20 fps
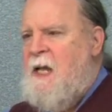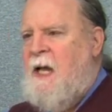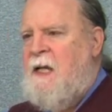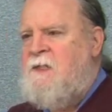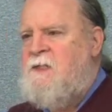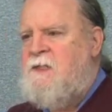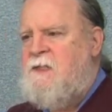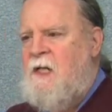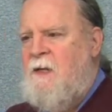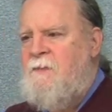
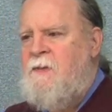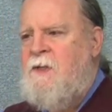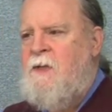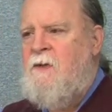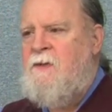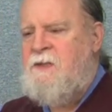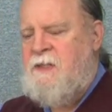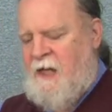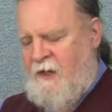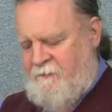In some of
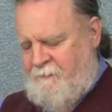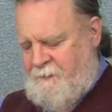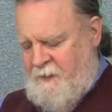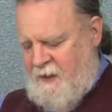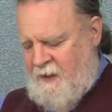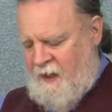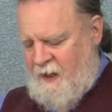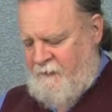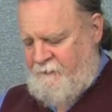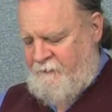those
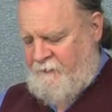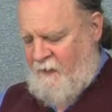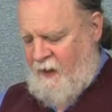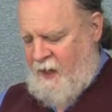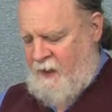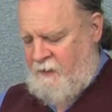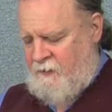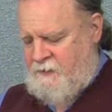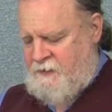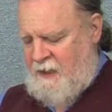FBI
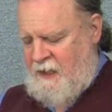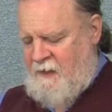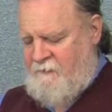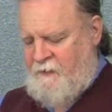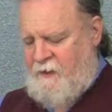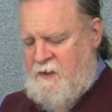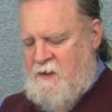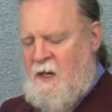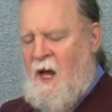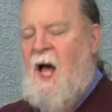files,
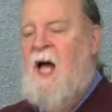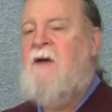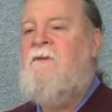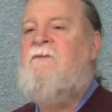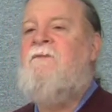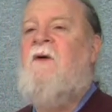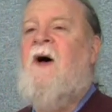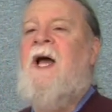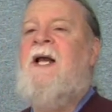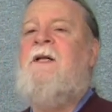even
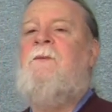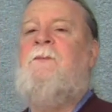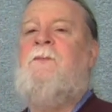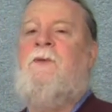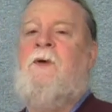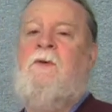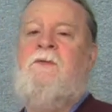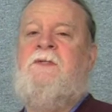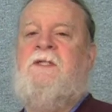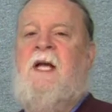nonviolent
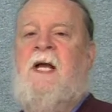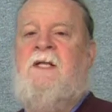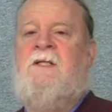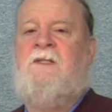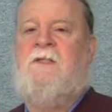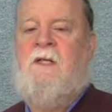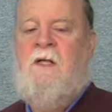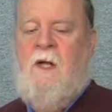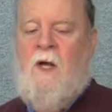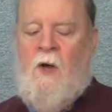
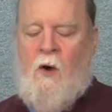protests